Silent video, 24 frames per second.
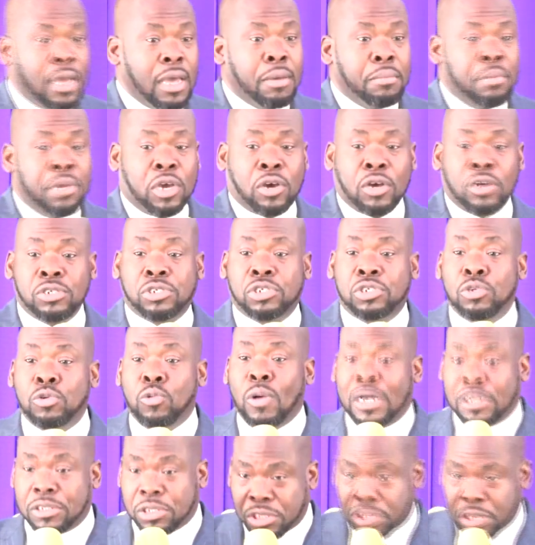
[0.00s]
Because you
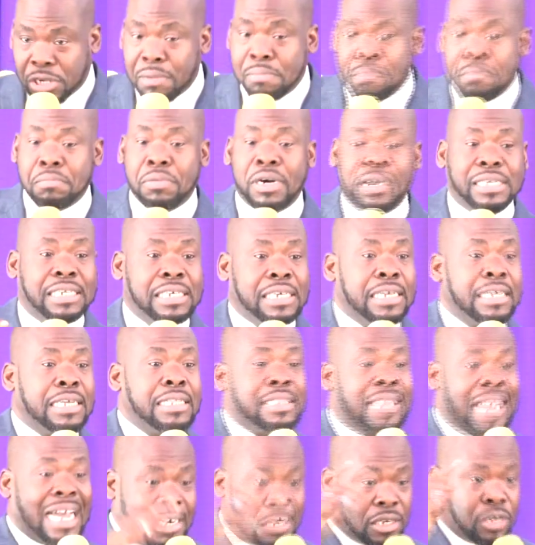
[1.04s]
are somebody
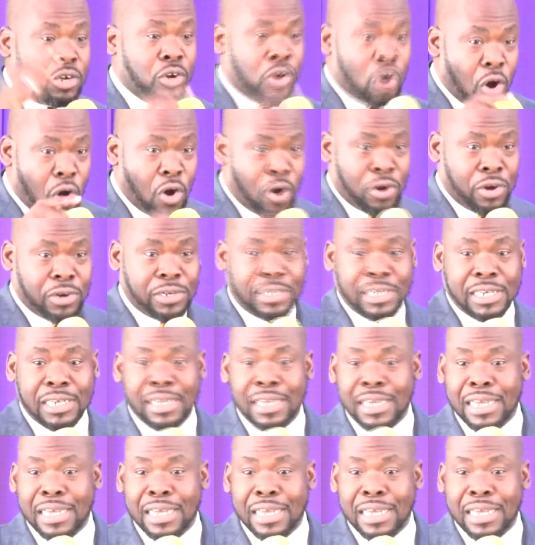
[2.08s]
that God